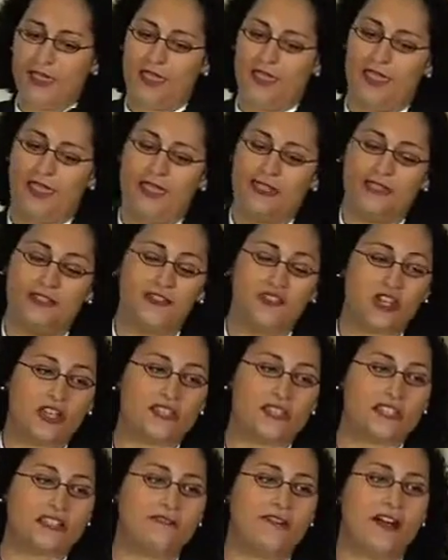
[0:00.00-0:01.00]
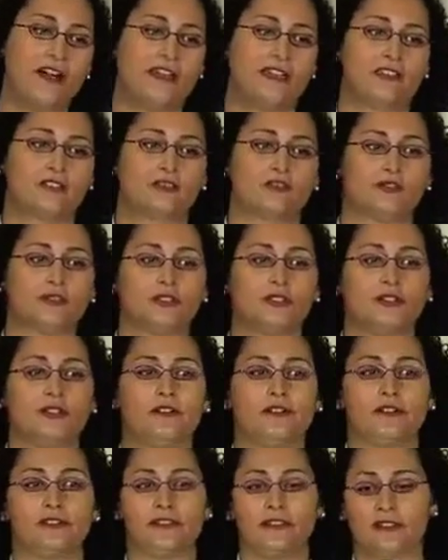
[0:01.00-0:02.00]
And in justifying the
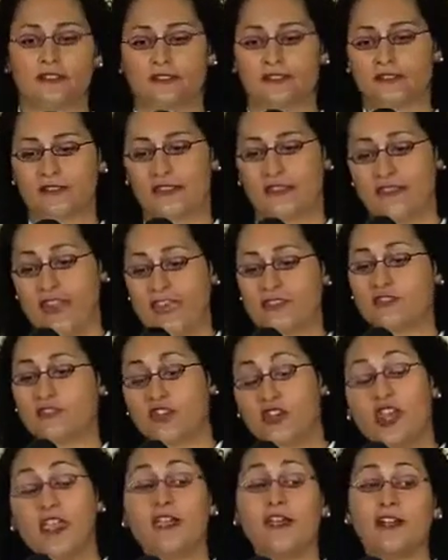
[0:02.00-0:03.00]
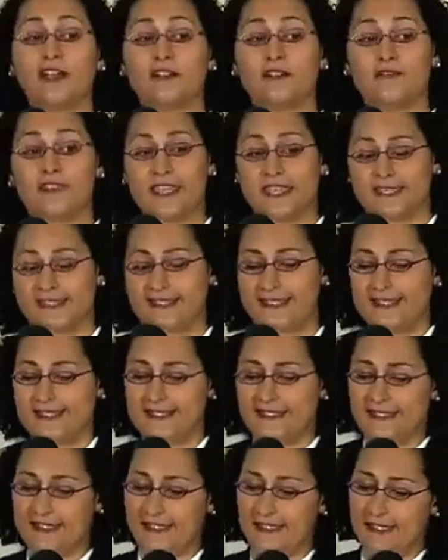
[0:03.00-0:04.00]
rule, the then chair of the
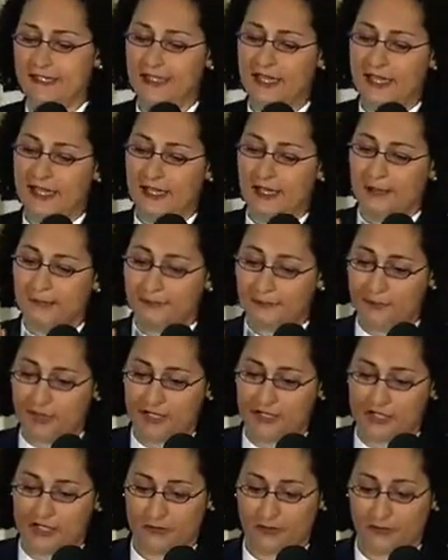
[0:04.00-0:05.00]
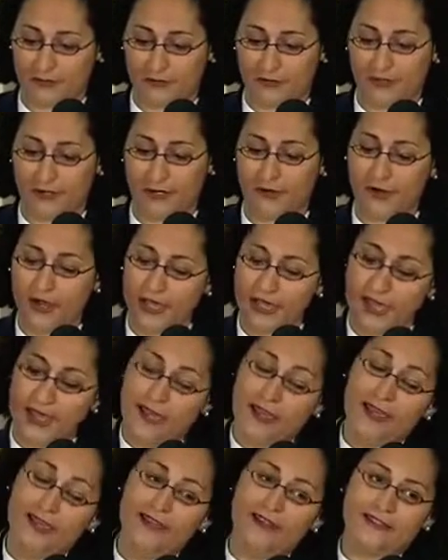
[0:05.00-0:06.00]
SEC, Mary Shapiro,
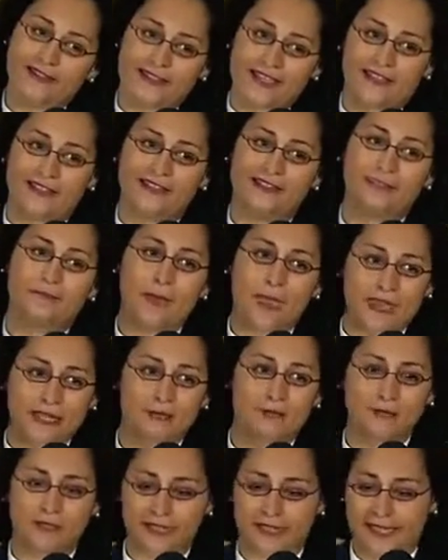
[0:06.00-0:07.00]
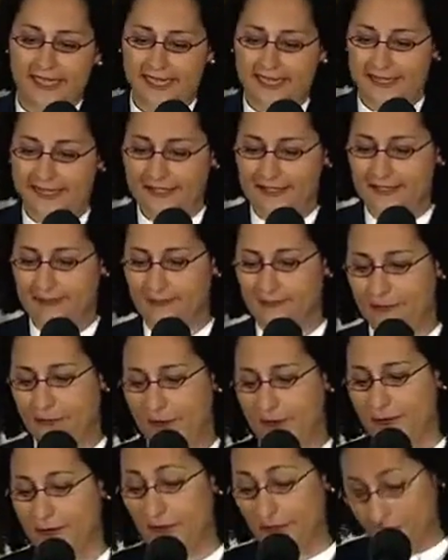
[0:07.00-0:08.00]
said pay-to-play is
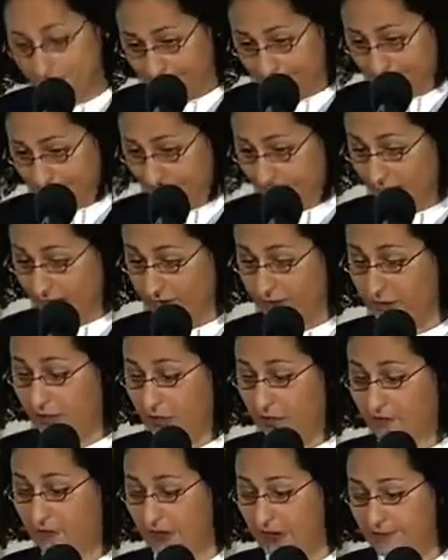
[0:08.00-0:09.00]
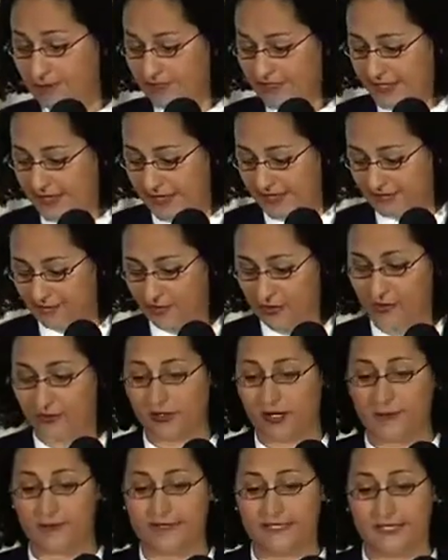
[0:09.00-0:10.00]
both corrupt and
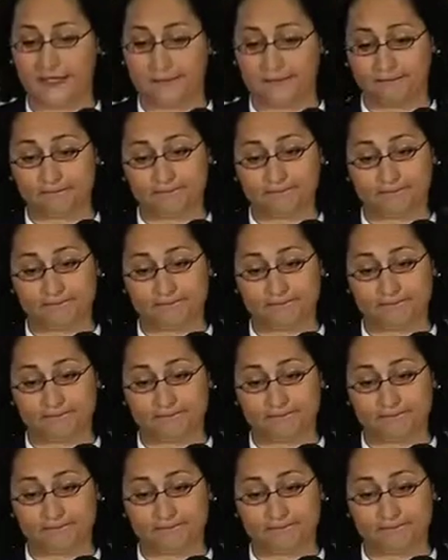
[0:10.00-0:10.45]
corrupting.